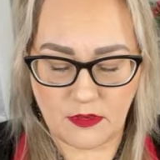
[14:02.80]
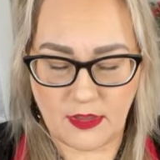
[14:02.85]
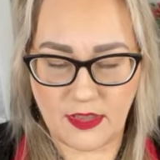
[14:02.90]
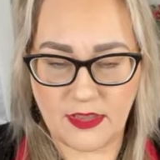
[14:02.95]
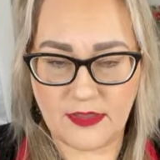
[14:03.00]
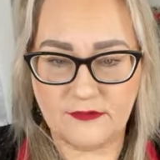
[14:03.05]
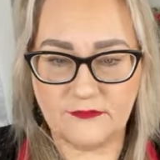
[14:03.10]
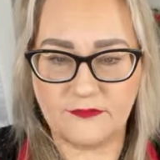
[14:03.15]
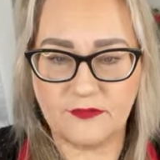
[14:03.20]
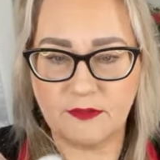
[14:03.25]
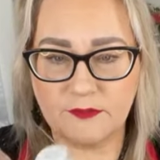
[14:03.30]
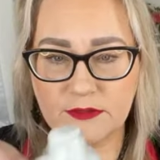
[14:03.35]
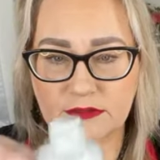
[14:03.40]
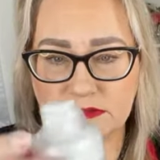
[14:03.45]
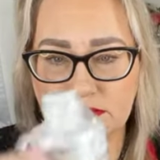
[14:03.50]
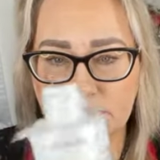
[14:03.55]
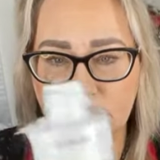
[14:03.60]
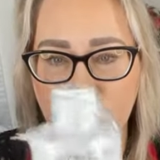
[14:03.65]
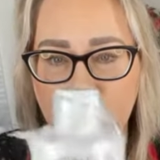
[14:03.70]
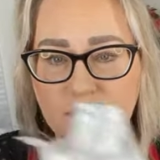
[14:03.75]
And
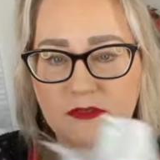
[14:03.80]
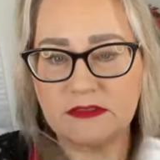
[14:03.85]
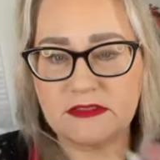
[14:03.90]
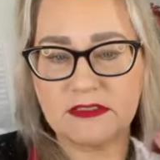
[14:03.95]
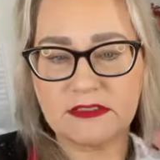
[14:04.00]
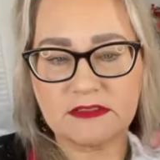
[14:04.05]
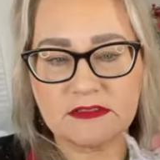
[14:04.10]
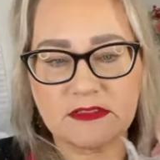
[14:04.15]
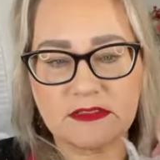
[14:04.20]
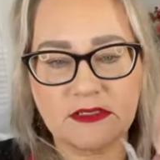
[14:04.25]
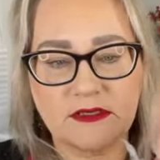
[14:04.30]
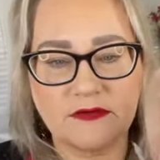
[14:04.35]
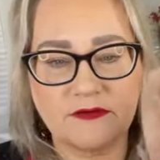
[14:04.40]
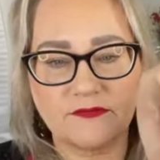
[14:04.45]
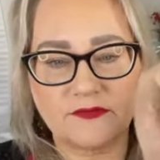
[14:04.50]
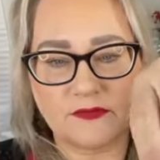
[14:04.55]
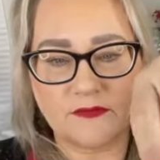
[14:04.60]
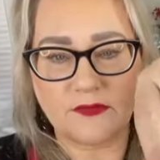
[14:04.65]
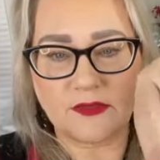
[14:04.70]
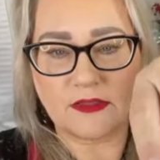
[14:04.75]
Farmasi really takes care of
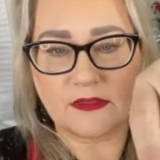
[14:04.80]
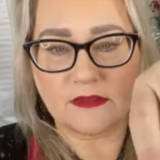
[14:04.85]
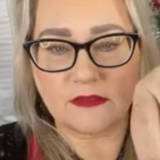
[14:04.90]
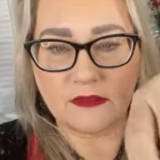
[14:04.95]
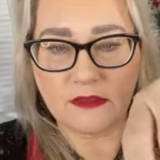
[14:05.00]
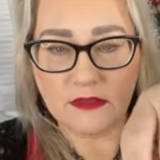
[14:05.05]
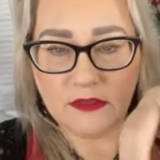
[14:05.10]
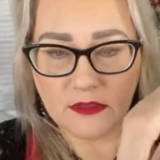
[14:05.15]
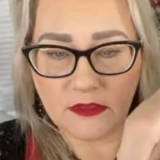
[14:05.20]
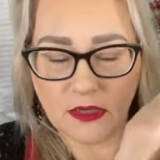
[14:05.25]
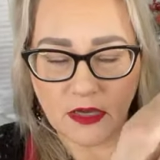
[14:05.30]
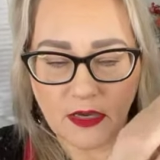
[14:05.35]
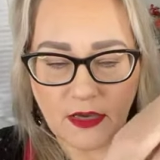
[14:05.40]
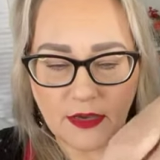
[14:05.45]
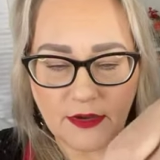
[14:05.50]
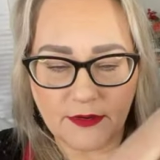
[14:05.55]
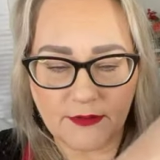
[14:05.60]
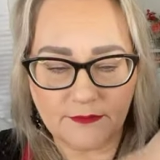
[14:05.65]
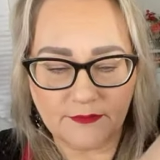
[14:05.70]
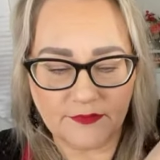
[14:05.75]
you when
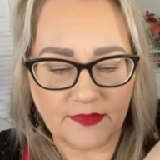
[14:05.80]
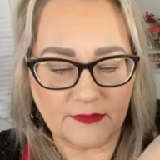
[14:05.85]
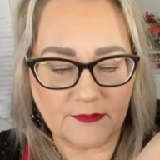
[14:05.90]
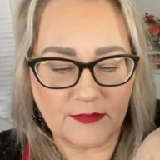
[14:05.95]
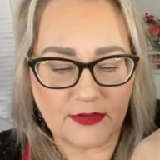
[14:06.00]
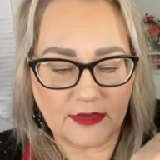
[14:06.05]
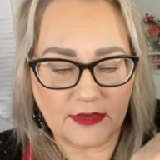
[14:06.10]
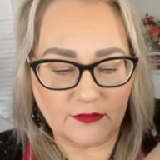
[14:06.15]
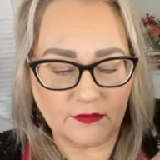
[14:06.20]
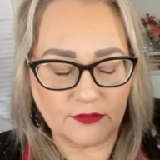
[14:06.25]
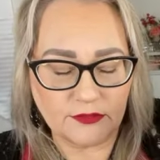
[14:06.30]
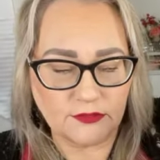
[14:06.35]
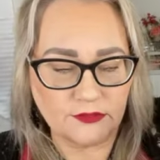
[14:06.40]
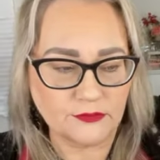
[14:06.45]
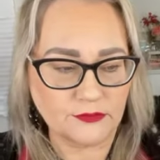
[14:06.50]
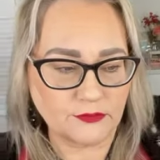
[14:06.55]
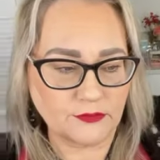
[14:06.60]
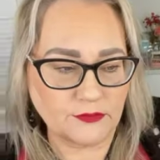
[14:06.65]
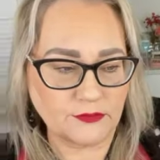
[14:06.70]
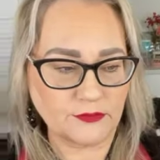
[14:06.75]
they mail
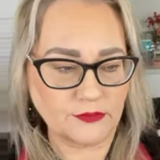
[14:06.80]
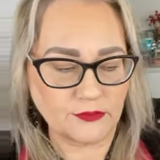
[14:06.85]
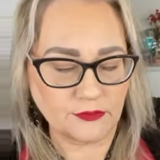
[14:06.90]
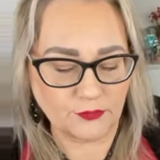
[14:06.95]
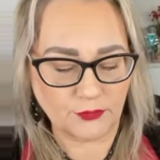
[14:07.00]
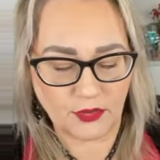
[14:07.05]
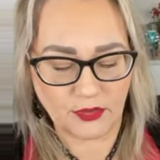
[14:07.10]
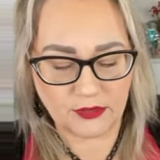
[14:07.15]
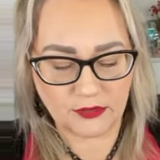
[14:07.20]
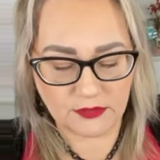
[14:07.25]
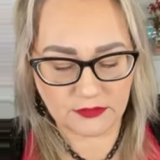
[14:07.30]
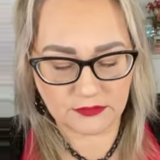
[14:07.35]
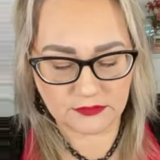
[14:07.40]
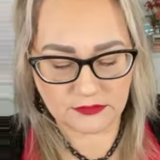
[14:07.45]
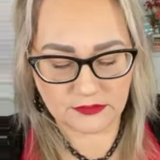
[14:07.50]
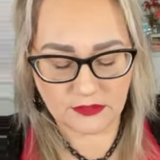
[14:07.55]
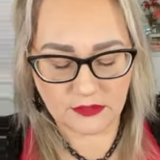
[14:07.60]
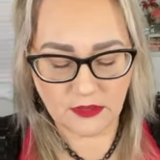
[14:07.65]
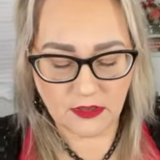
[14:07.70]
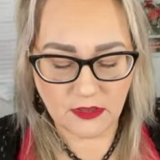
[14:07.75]
you the product.
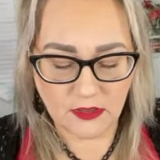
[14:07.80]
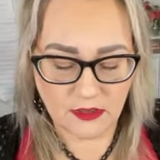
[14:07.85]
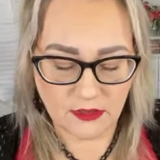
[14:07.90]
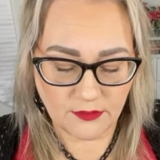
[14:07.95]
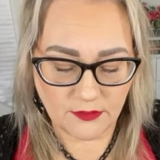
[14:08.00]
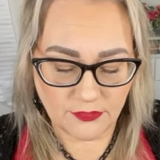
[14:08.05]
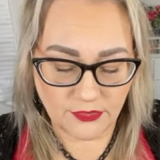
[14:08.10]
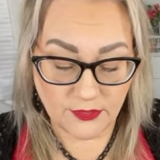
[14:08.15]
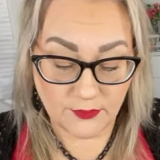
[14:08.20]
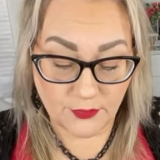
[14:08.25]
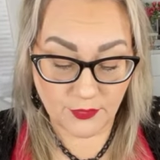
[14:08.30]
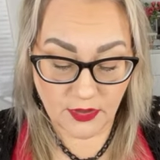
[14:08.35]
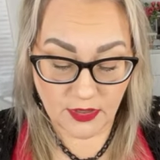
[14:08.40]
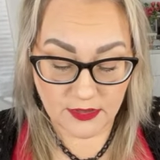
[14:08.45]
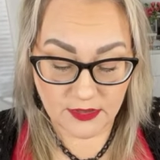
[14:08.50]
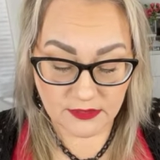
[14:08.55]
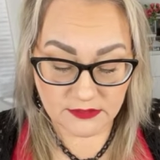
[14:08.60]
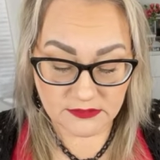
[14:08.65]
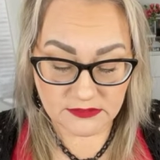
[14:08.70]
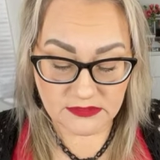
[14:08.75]
The
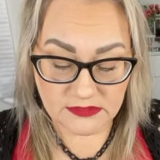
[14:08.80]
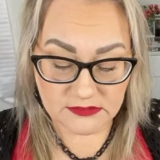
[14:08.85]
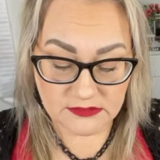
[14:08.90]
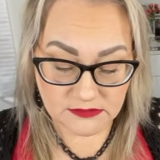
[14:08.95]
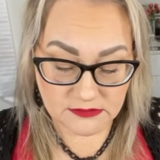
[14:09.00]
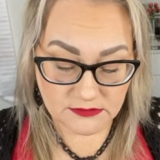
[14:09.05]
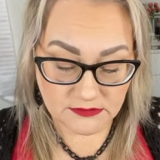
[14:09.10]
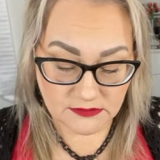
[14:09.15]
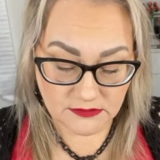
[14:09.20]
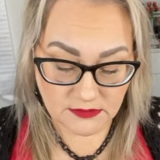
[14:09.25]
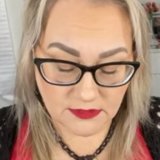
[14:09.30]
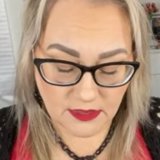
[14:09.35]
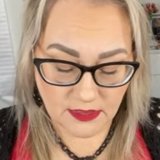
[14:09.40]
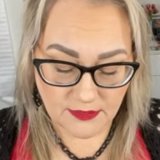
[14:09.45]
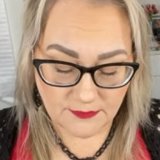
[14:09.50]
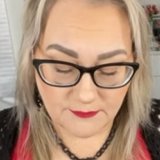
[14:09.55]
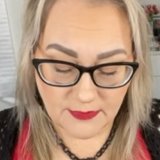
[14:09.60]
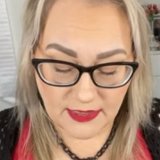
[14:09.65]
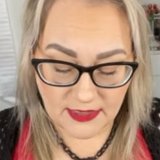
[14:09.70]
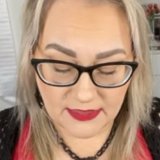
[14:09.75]
product is
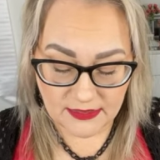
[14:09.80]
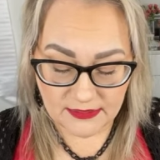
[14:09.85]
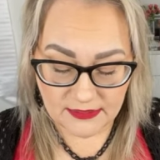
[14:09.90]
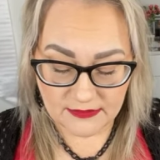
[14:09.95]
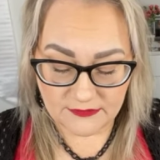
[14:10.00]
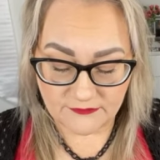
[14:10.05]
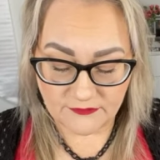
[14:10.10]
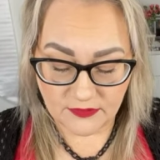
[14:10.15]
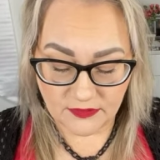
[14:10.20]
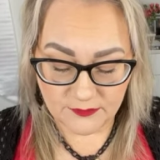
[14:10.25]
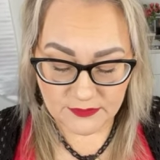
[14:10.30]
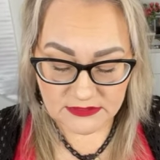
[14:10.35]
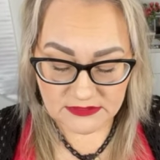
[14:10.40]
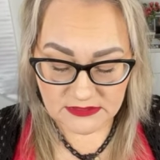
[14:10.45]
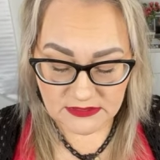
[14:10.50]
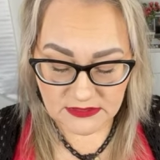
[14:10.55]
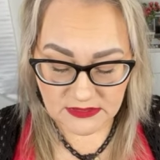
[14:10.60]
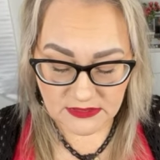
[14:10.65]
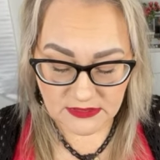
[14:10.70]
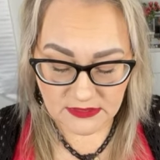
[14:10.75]
made in
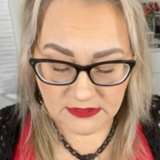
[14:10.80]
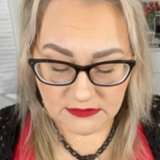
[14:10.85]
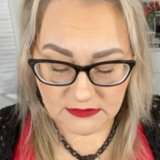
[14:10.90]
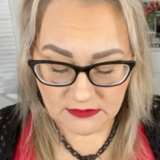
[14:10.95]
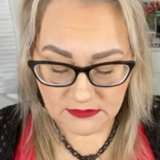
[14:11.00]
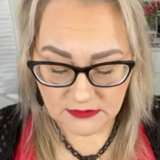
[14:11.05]
Farmasi in